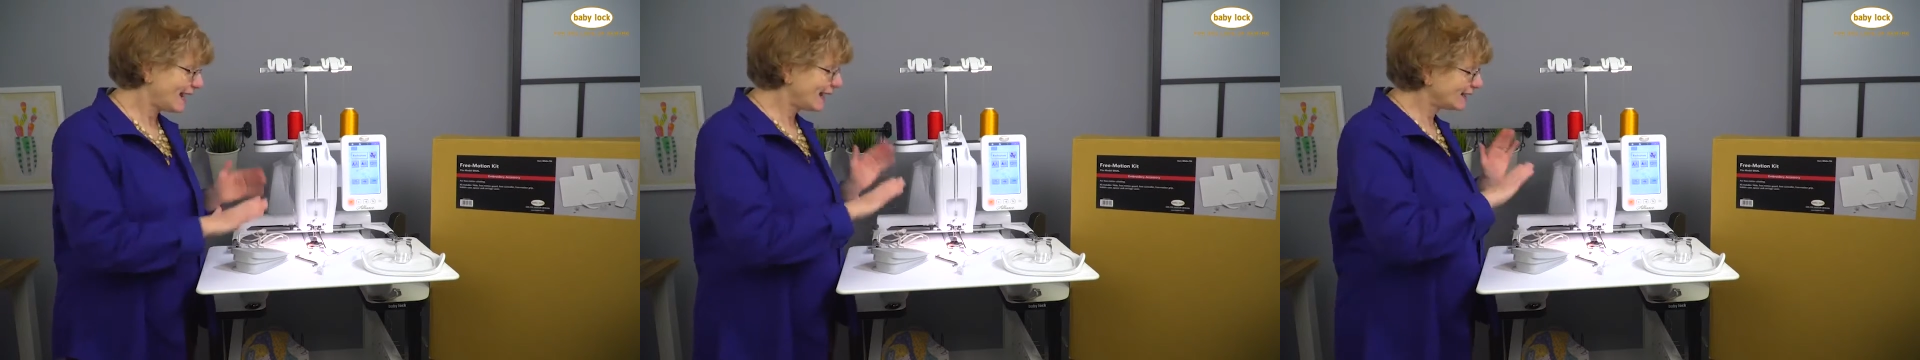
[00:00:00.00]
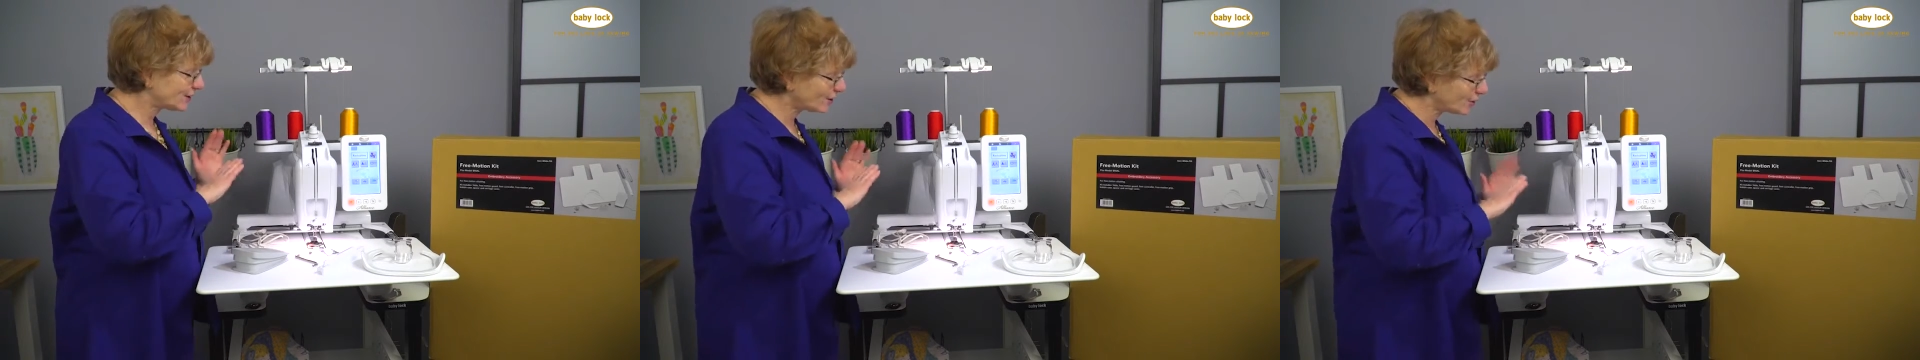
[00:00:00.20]

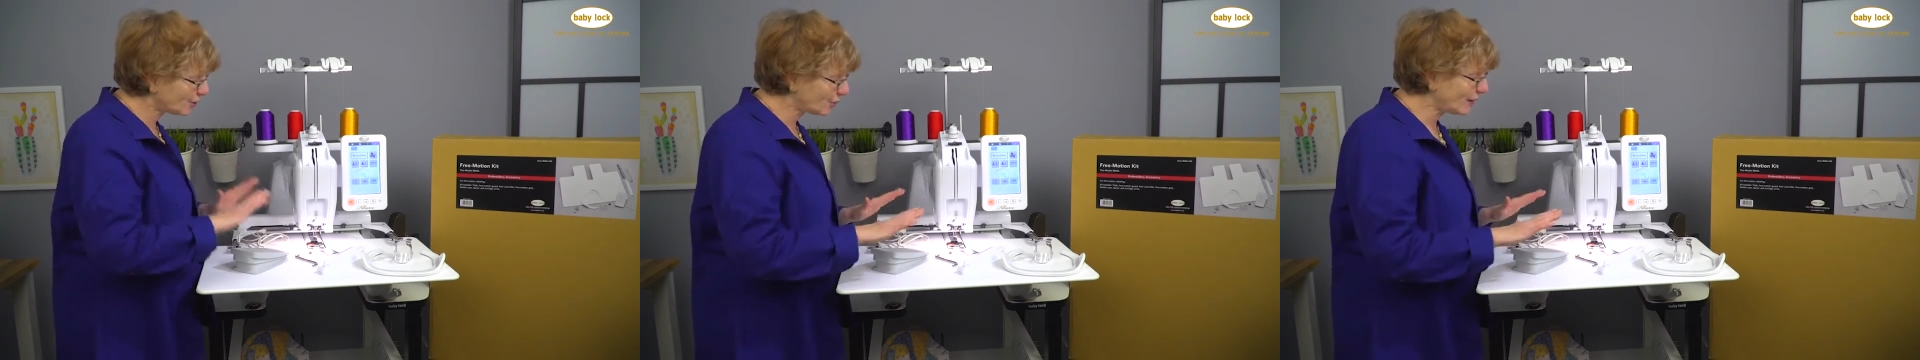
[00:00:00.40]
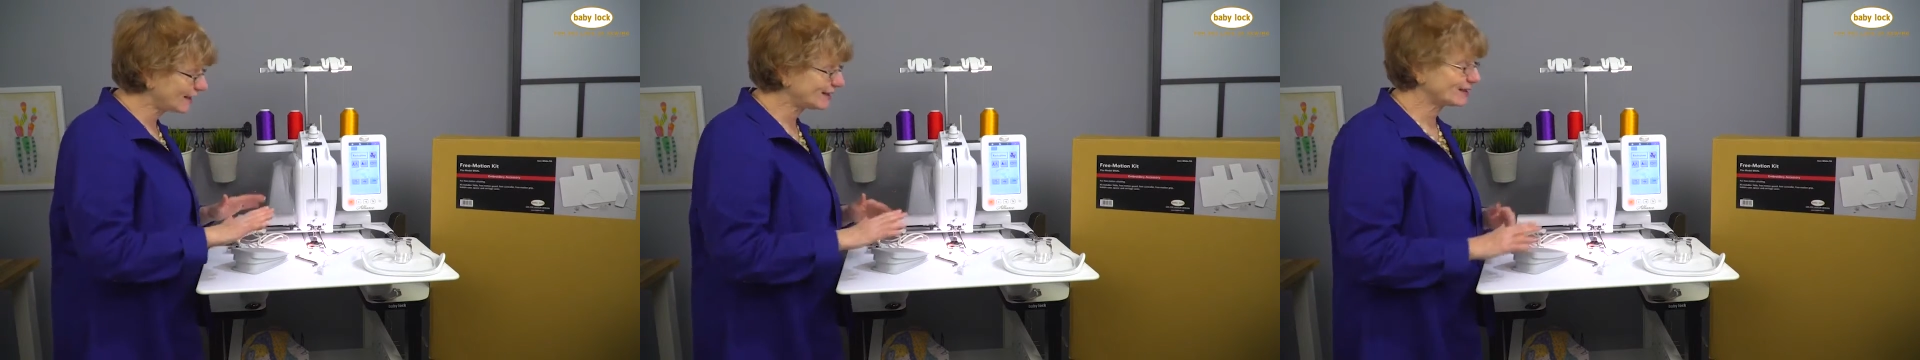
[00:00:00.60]
it's a
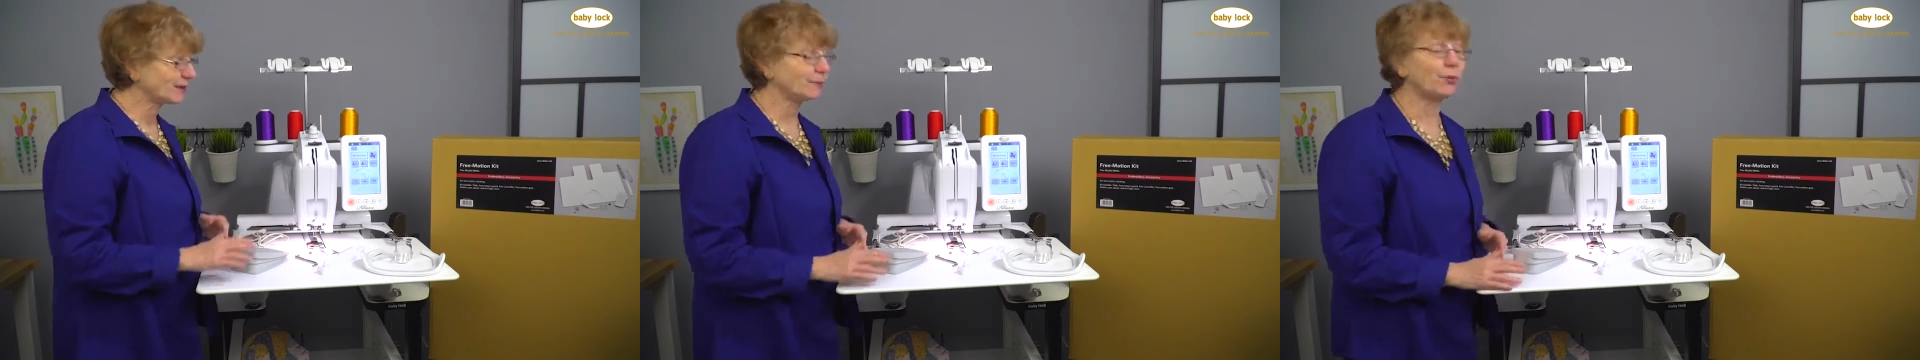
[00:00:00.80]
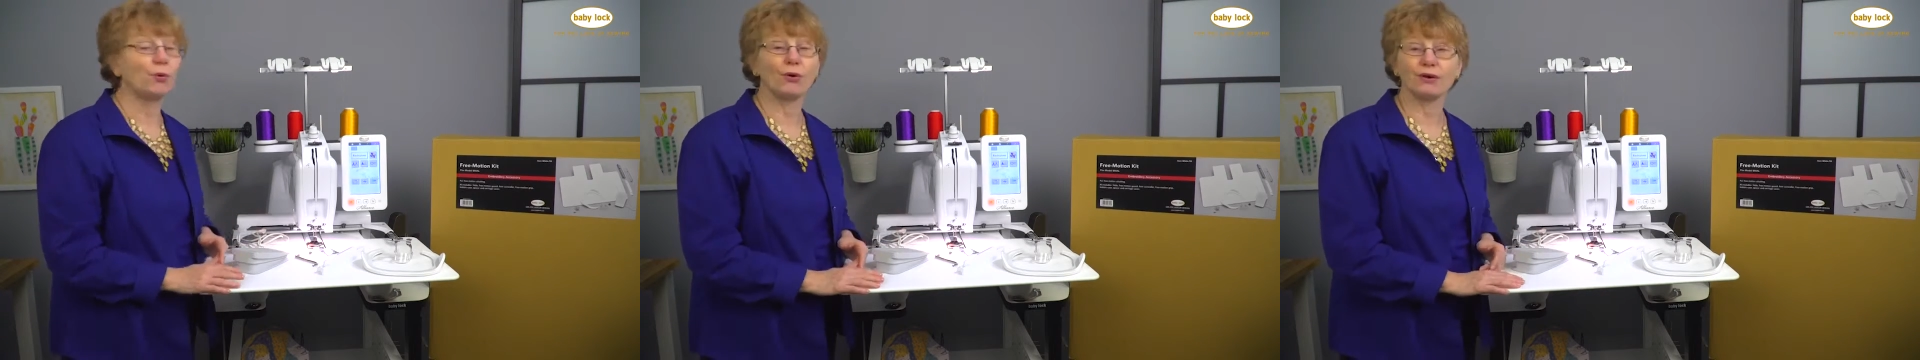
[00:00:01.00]
great
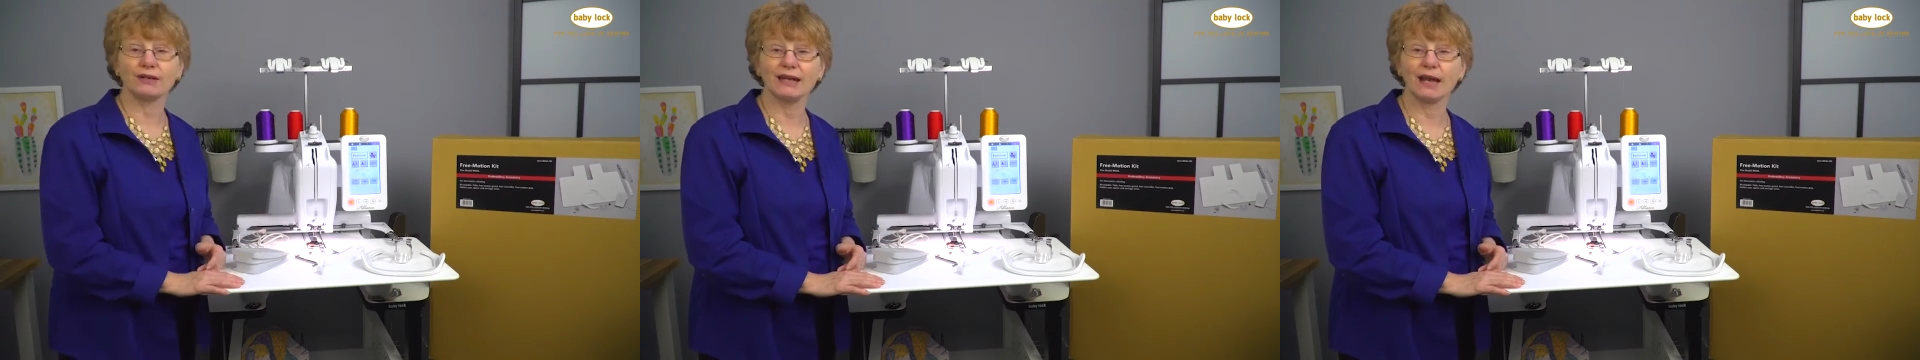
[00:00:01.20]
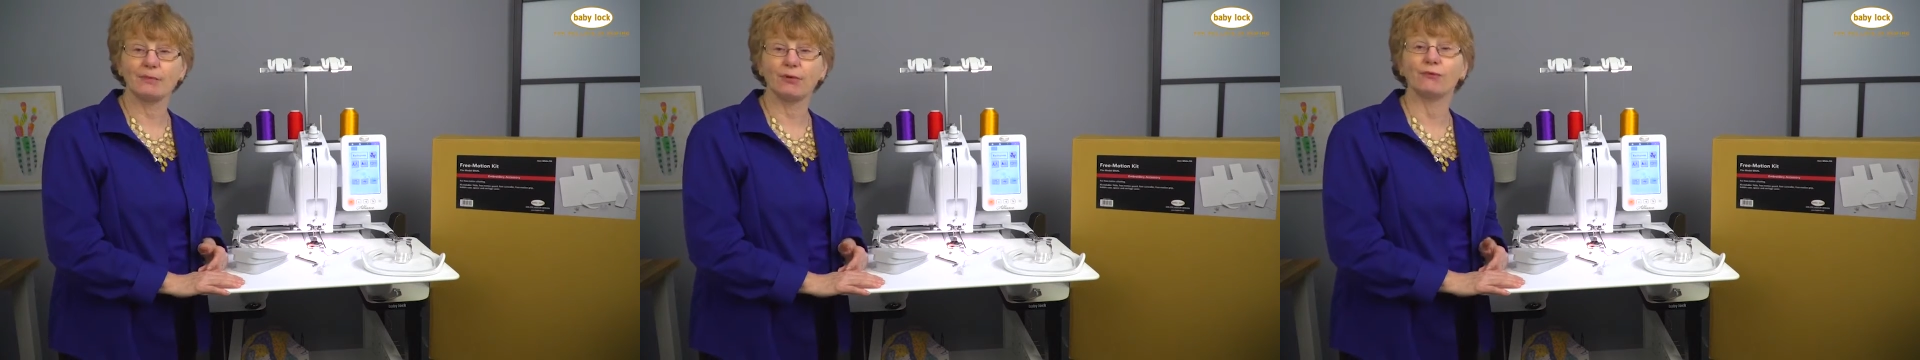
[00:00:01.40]
support
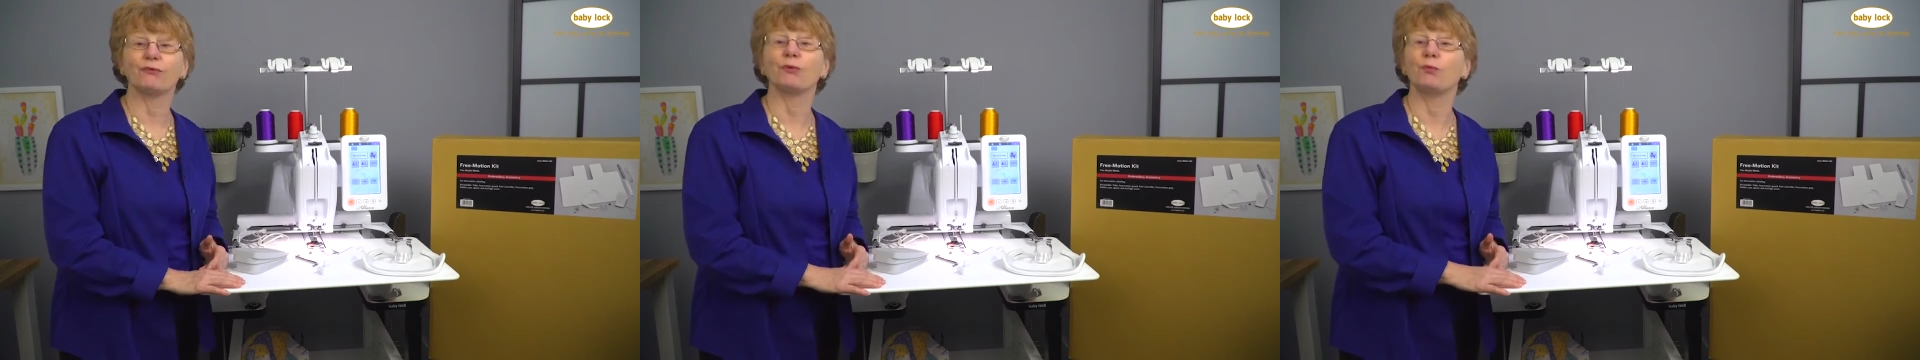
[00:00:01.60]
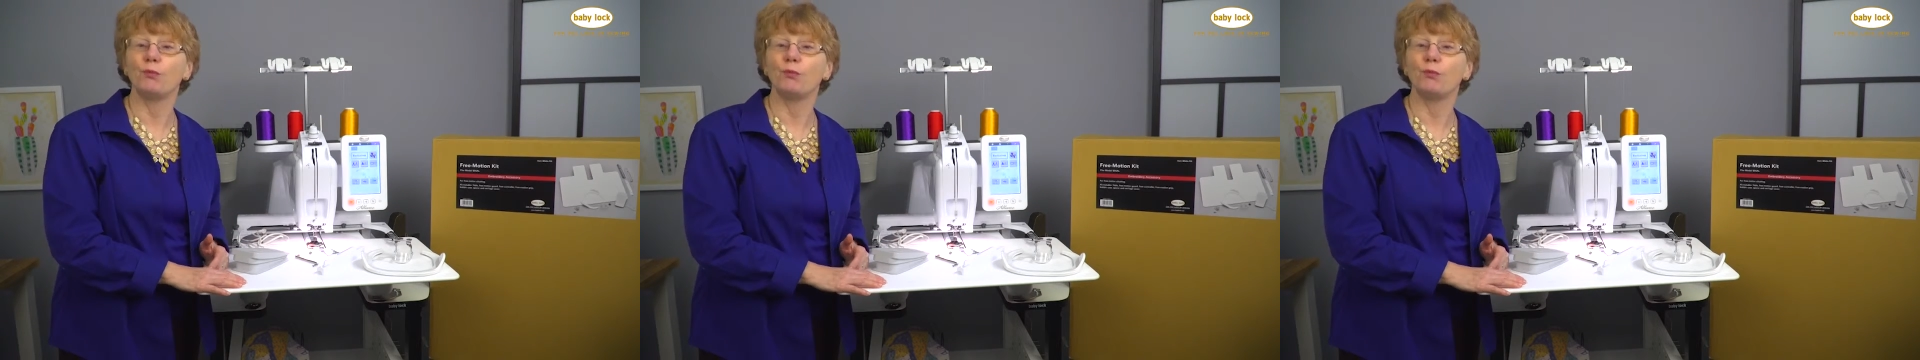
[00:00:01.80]
table for